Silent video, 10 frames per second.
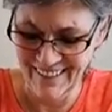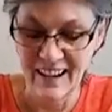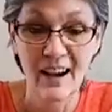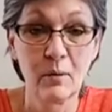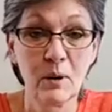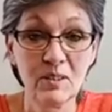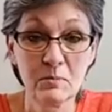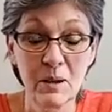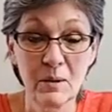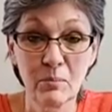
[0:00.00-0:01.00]
I was
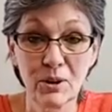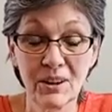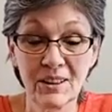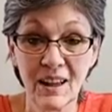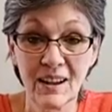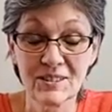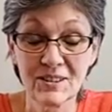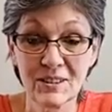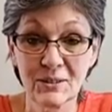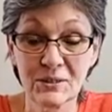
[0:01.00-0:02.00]
being pretty classy
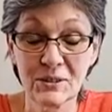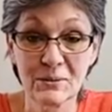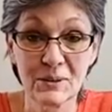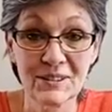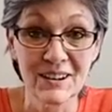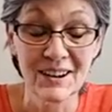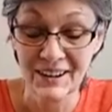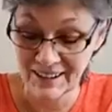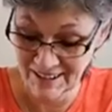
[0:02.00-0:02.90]
though too, wasn't I?